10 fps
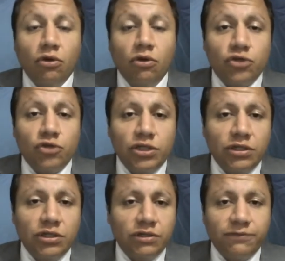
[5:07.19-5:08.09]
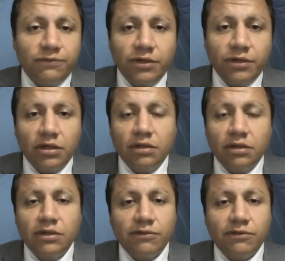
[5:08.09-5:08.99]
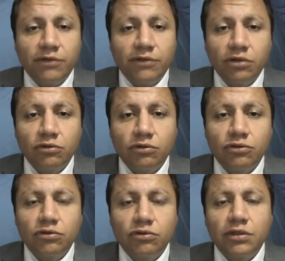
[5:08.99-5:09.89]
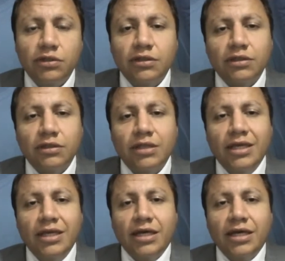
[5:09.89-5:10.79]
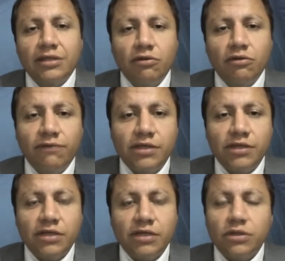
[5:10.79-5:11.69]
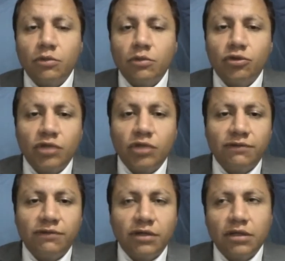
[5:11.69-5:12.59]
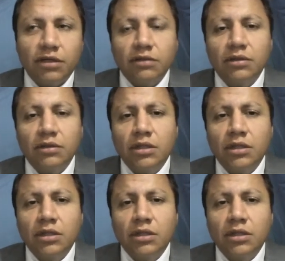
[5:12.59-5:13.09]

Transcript: or she is a very good student and has a lot of ideas, so I'm going to give her a 10.